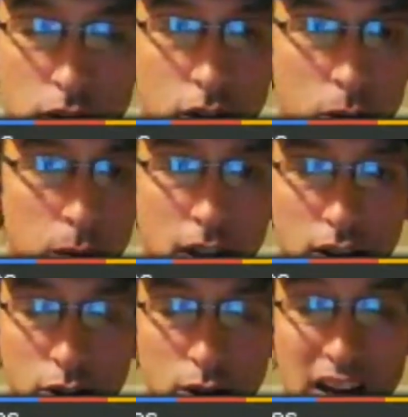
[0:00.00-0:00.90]
just
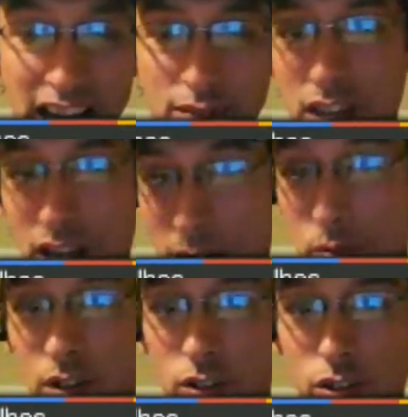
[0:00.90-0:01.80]
because you have the
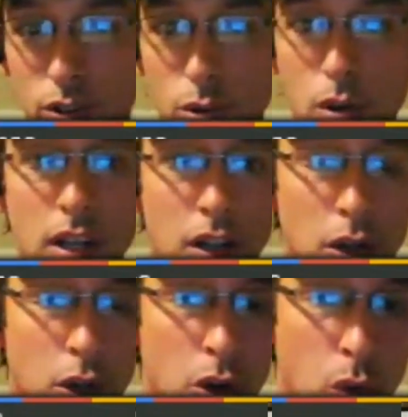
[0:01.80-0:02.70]
option to
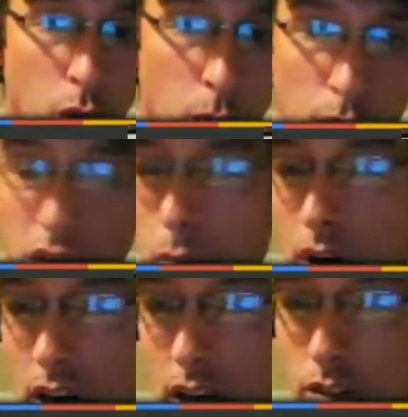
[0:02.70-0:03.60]
remove the
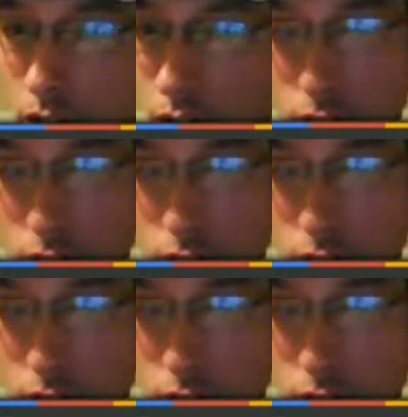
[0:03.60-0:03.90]
box and go